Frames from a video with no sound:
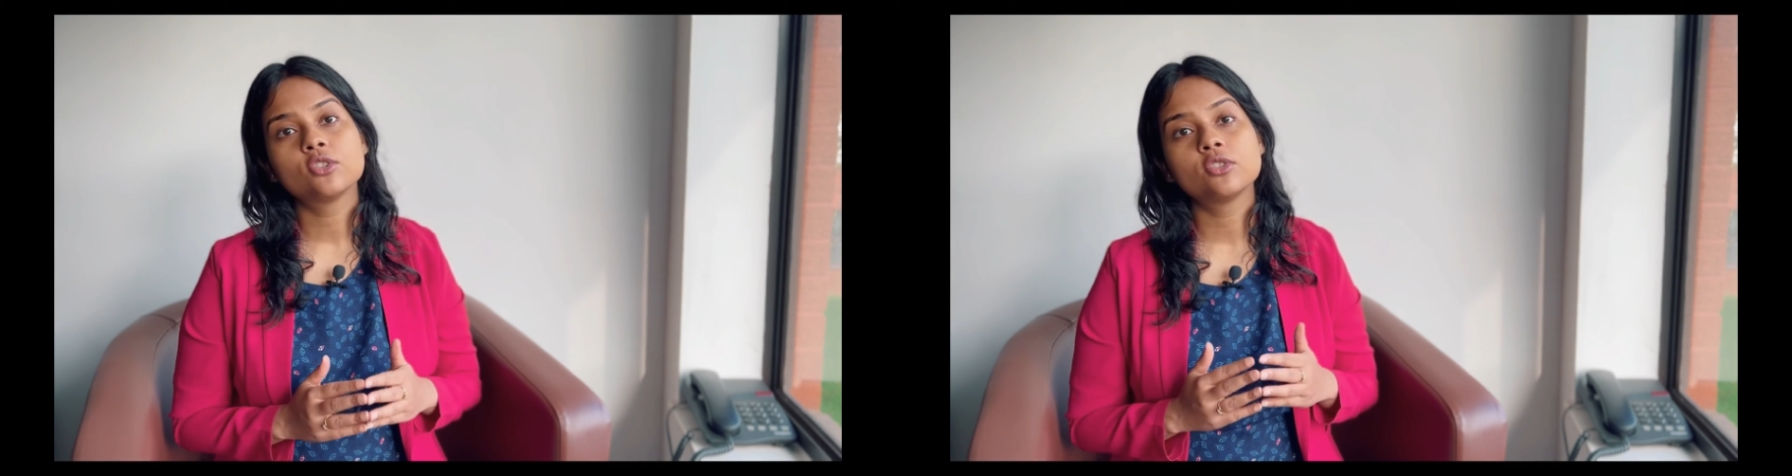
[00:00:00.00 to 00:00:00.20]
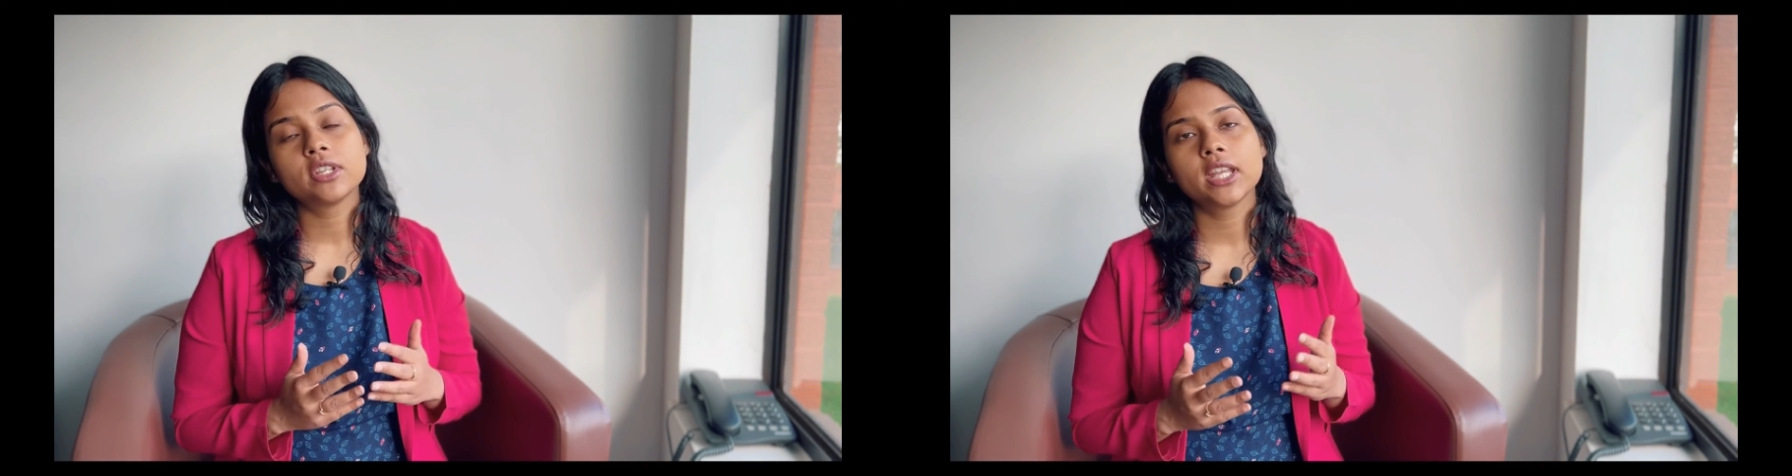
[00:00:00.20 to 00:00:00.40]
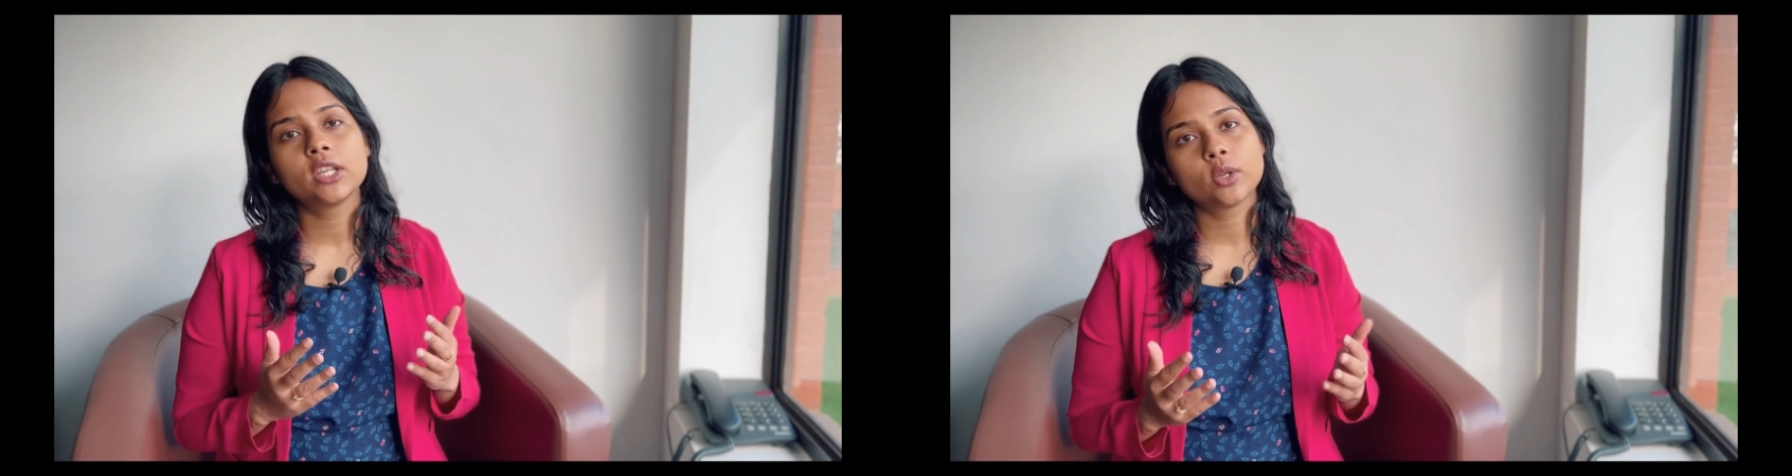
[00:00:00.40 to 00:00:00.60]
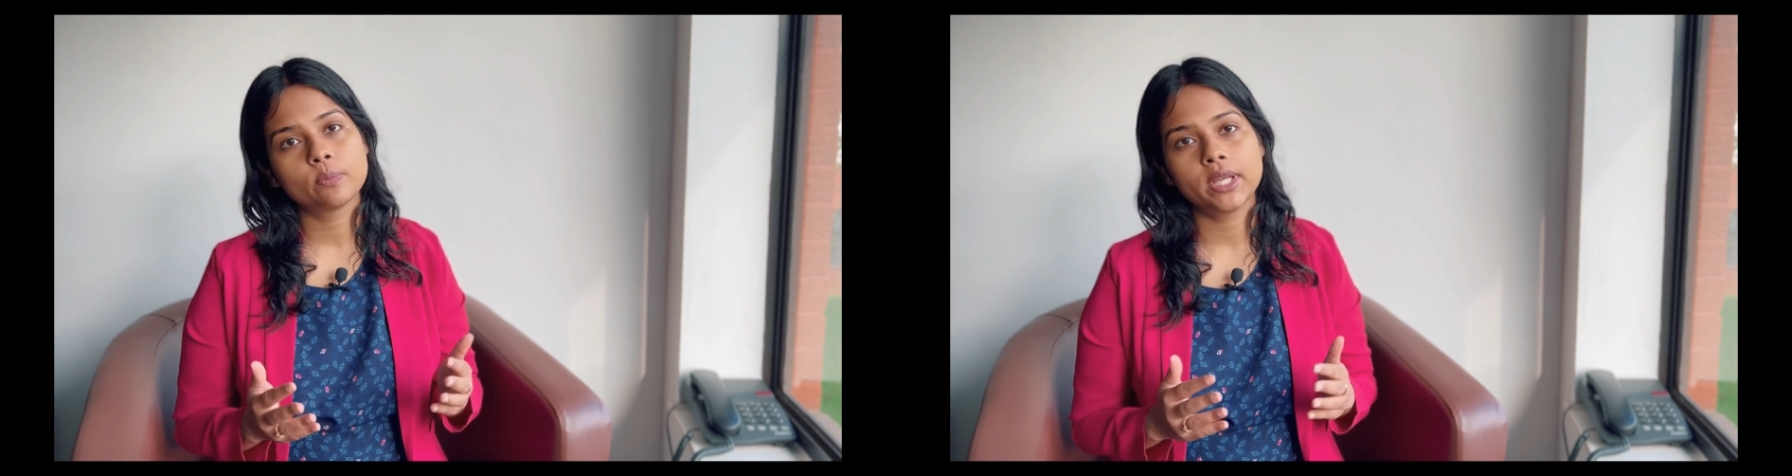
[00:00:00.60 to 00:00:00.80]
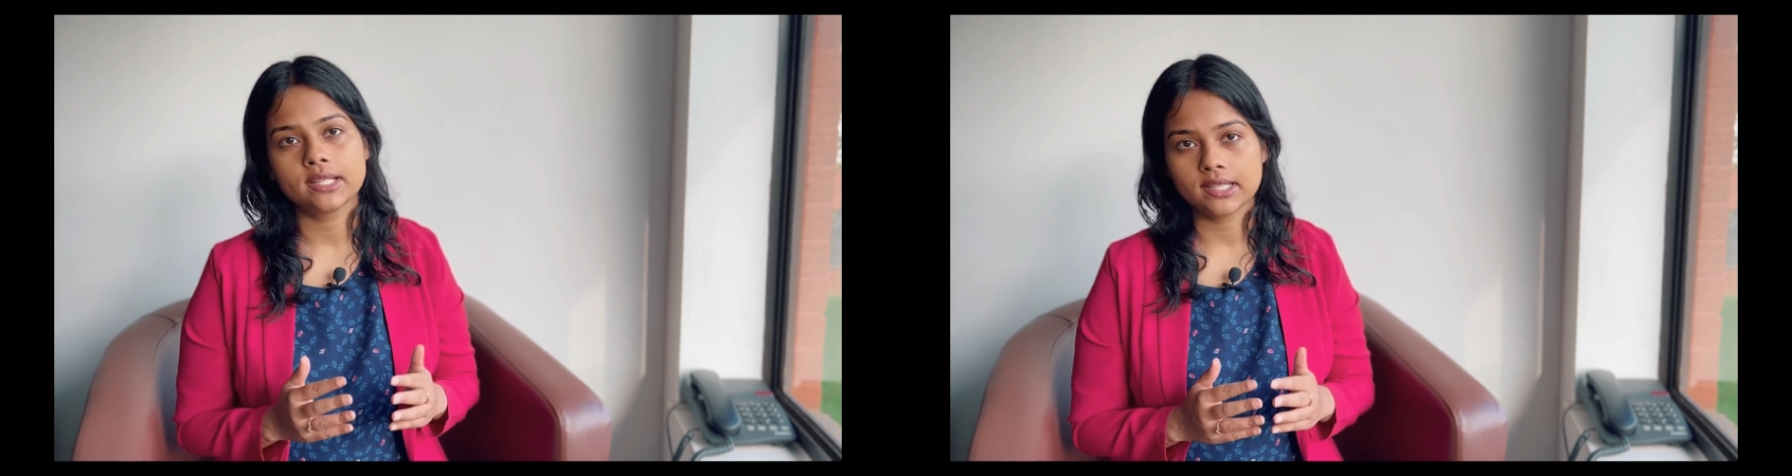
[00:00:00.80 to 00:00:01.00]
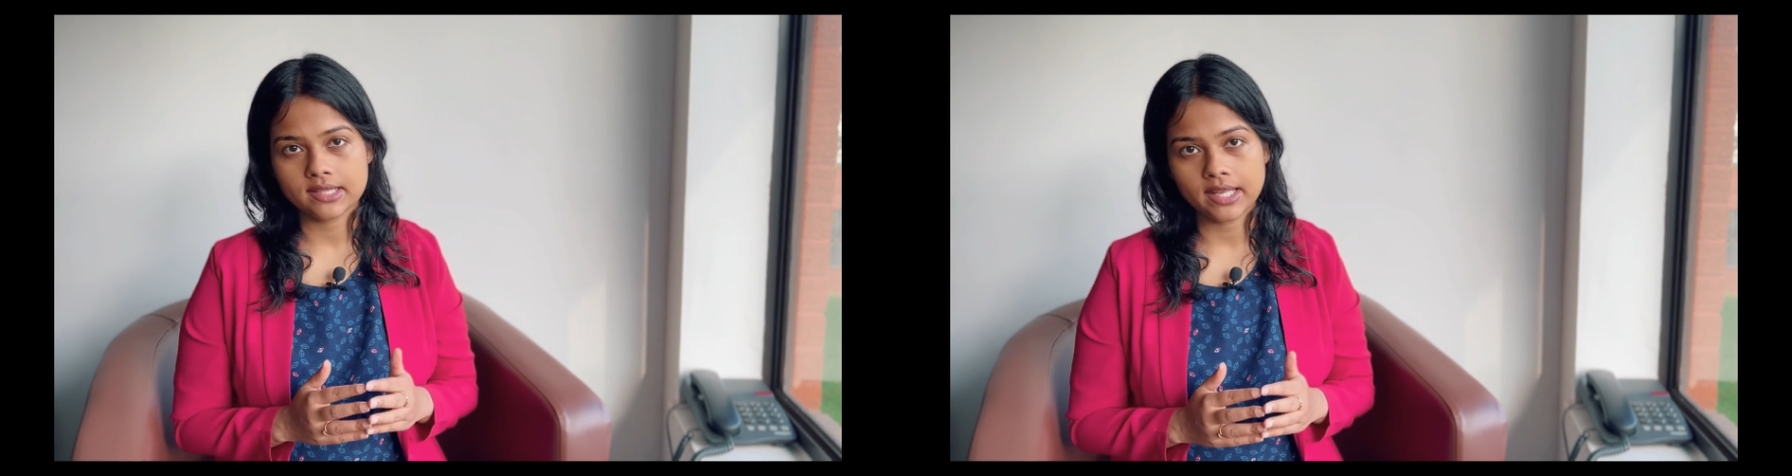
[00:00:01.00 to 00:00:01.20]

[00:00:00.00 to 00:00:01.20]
to take your PACES